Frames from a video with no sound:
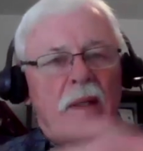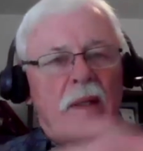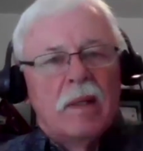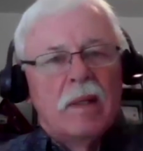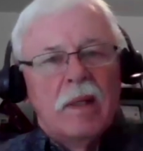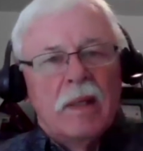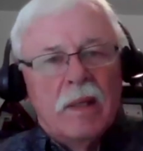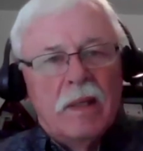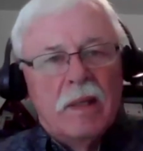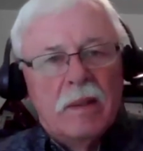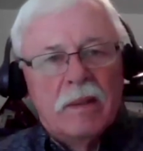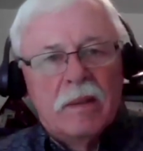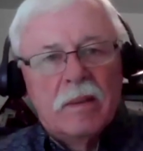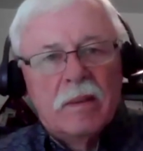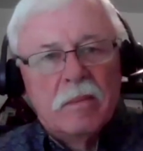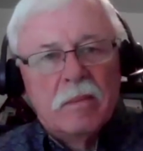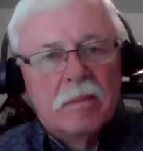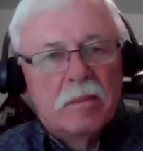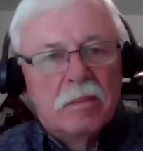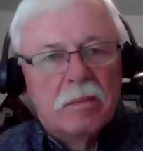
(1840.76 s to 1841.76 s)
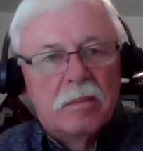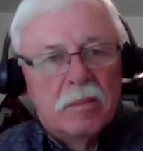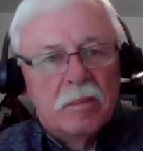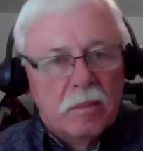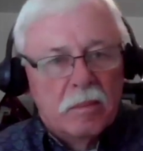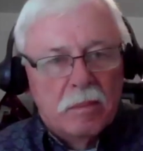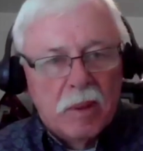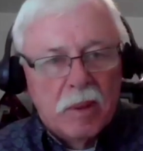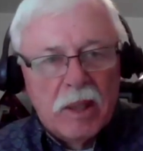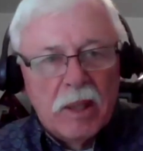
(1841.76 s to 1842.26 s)
The
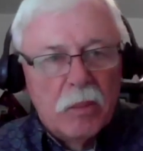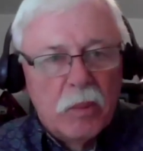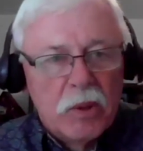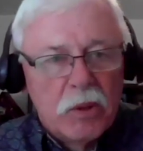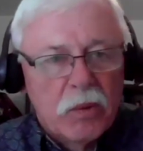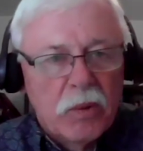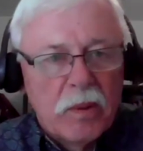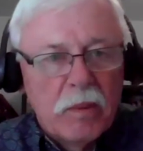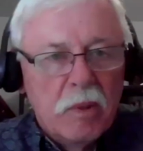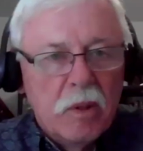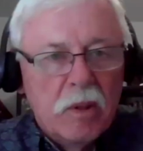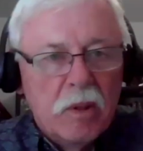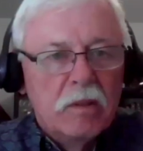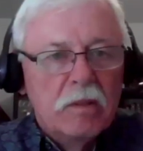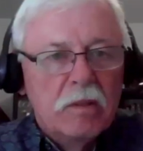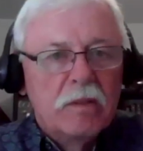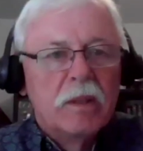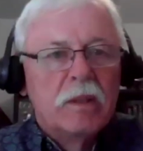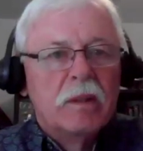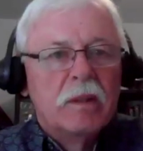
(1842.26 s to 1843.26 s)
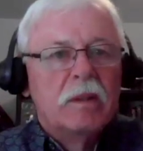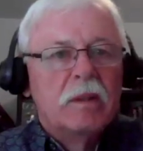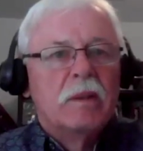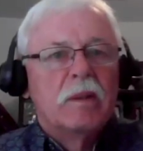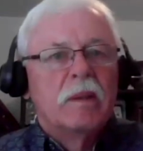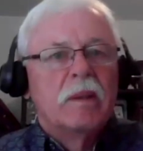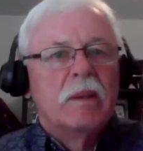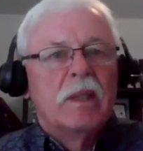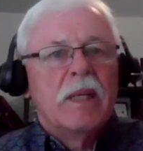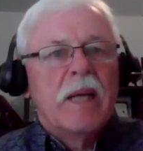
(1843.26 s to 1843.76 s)
blood was removed.
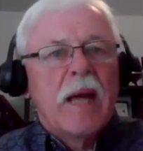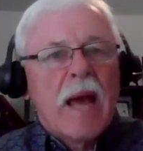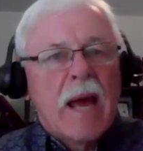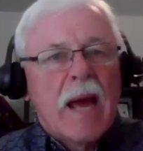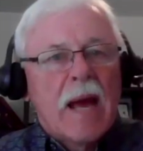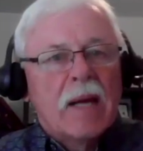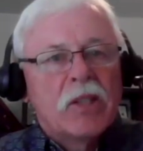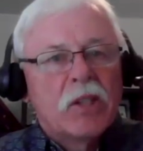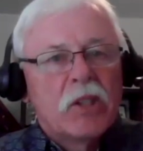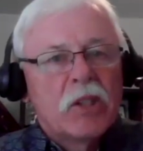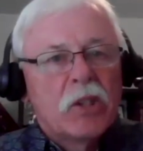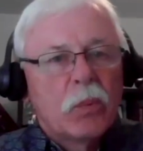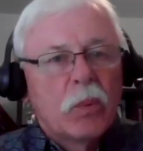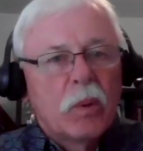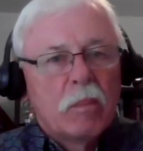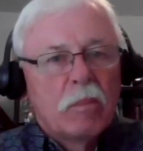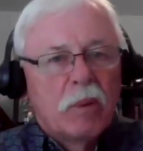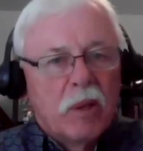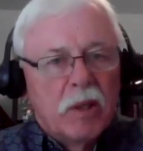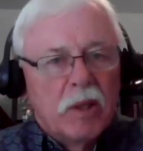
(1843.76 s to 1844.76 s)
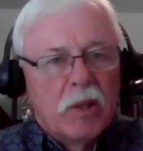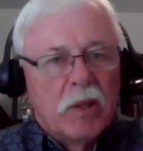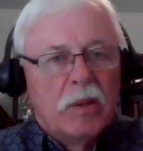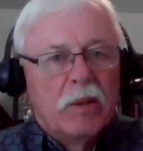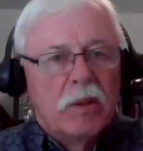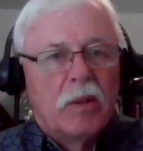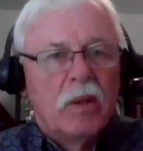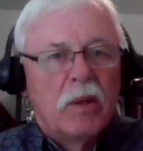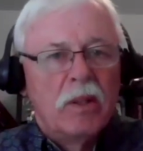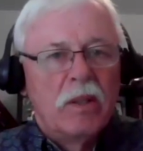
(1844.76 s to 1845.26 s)
The ashes were
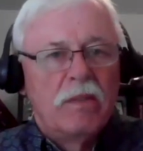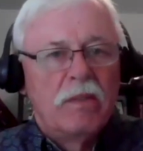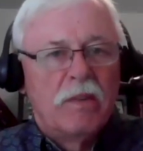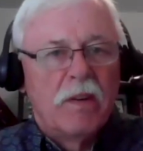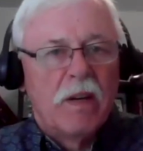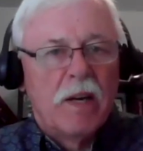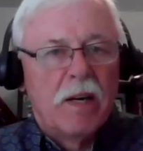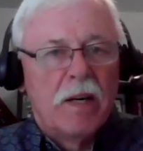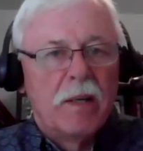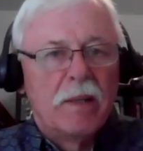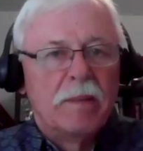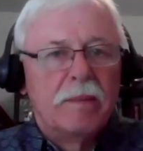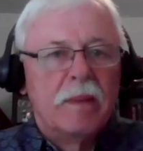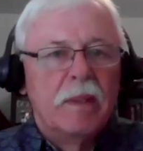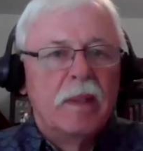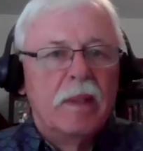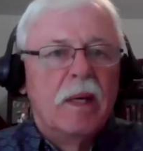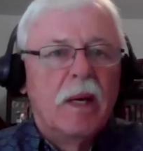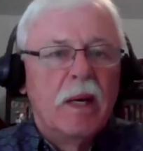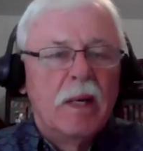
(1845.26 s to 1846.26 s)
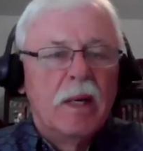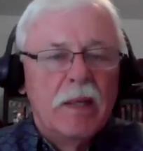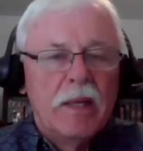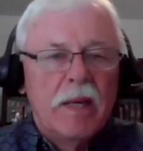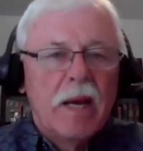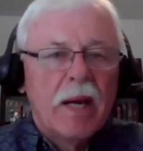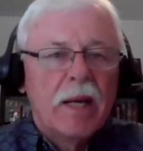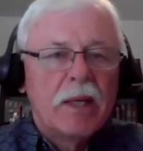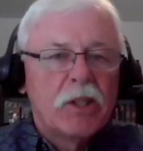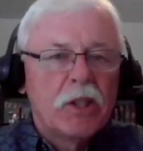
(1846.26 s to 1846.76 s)
burned on the fire, and
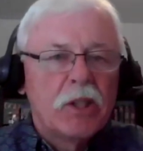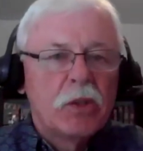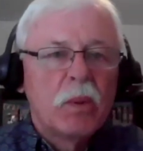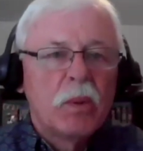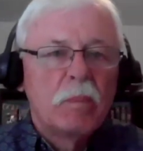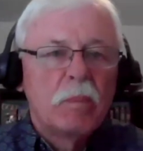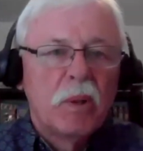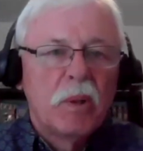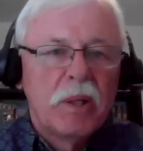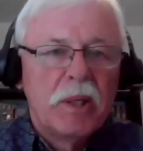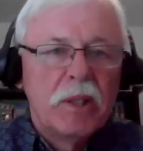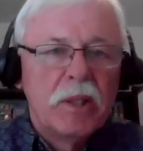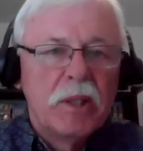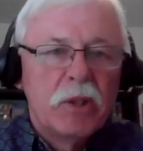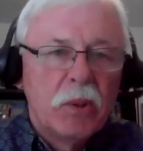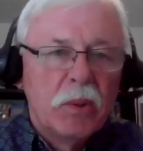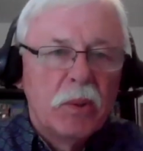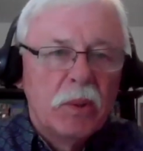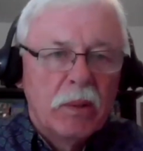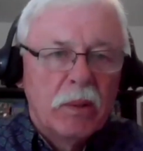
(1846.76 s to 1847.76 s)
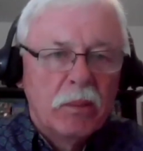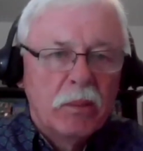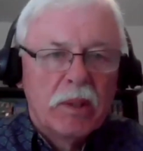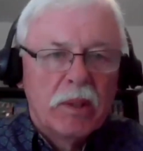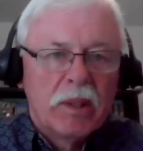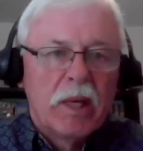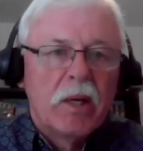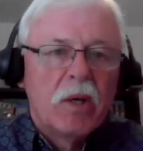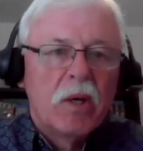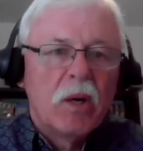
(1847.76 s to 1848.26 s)
the ashes were put into
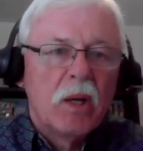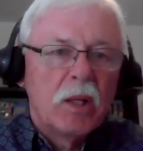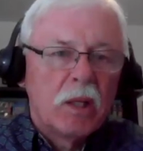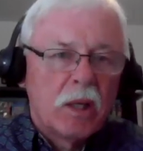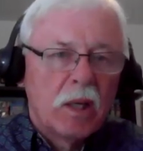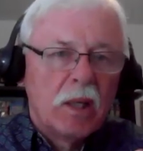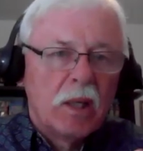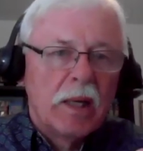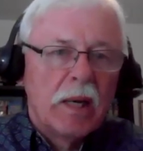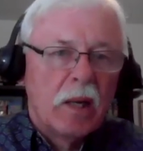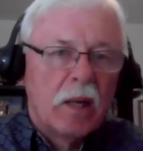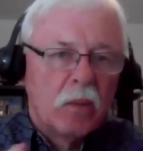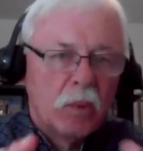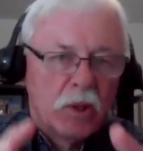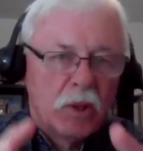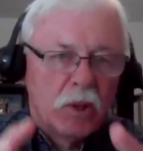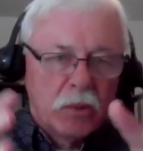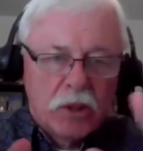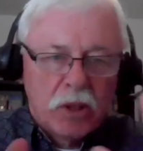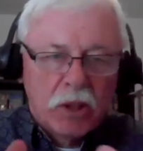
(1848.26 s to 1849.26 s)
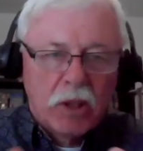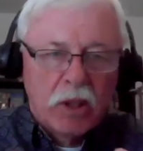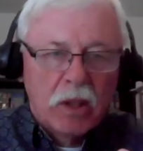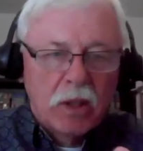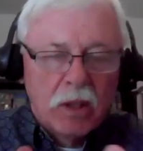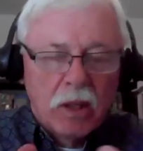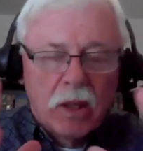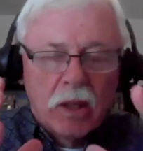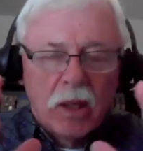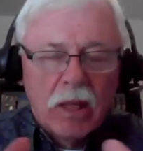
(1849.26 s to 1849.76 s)
what they call a kalel, which was a
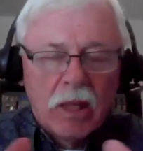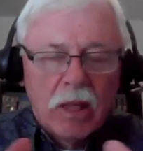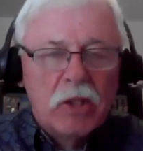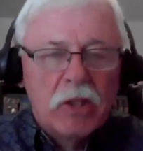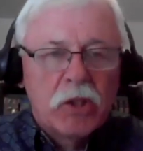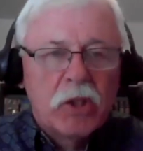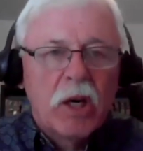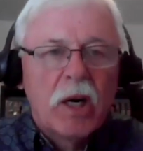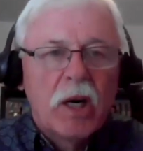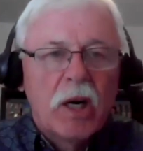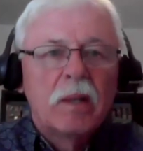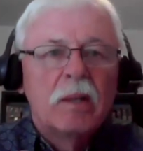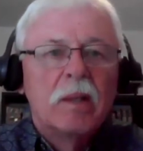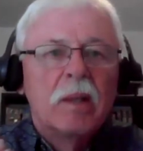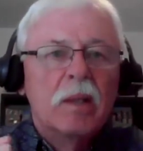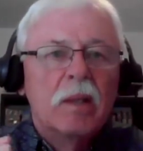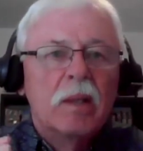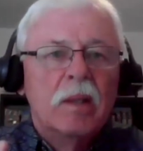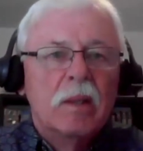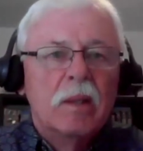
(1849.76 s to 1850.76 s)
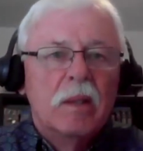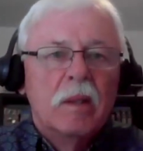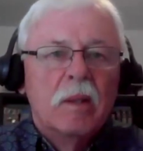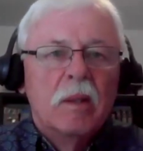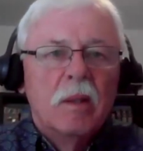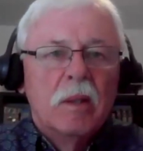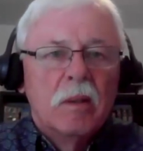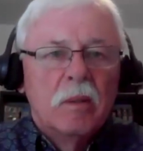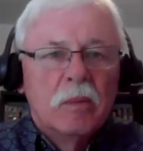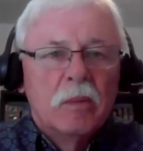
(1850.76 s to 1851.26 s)
clay jar,
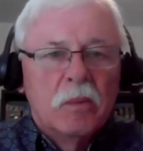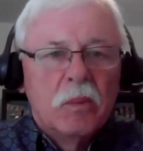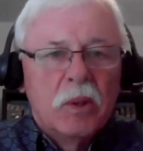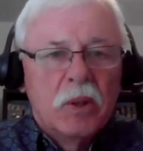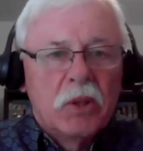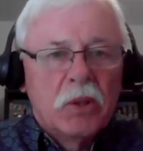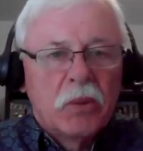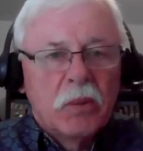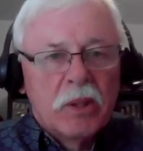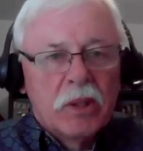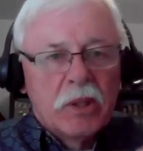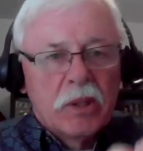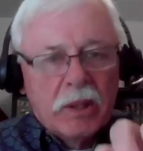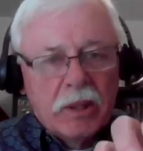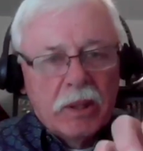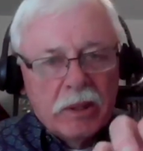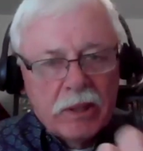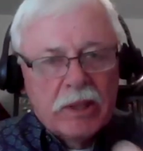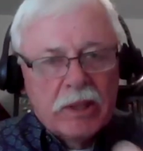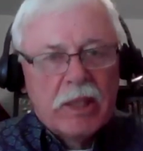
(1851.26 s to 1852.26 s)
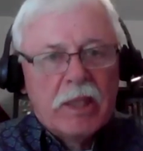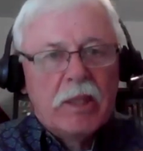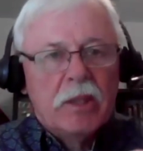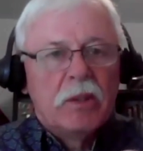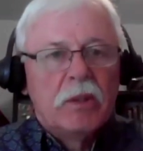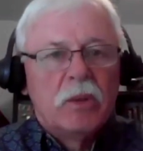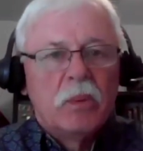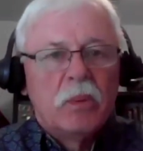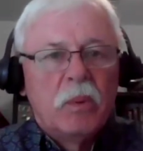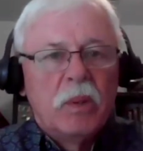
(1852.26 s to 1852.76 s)
which was
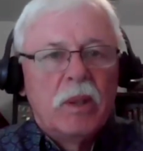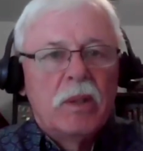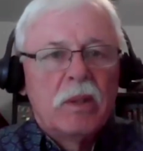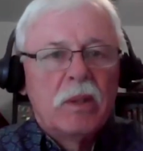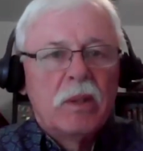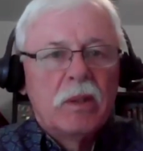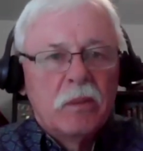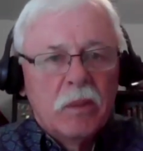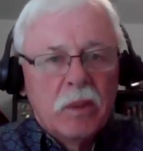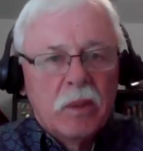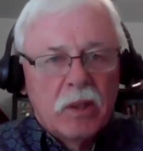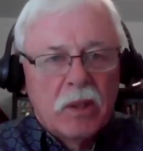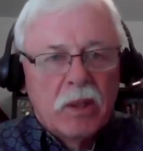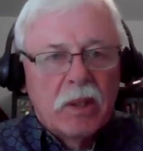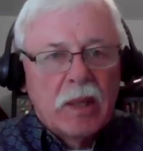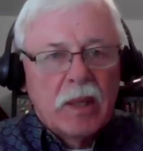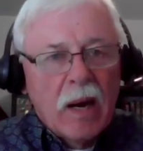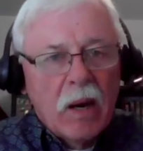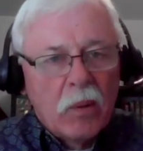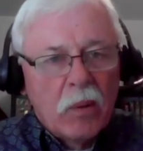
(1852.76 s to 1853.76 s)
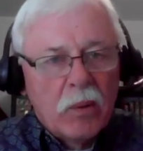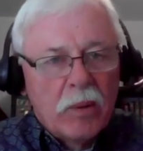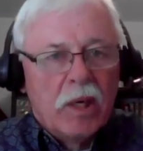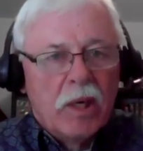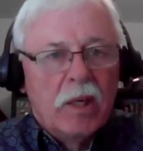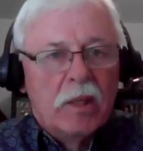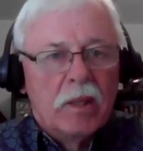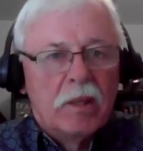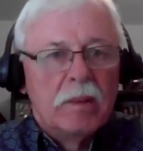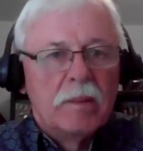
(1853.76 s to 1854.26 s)
sealed with cow
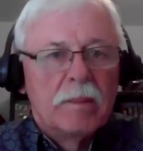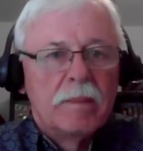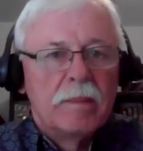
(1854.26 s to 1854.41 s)
dung.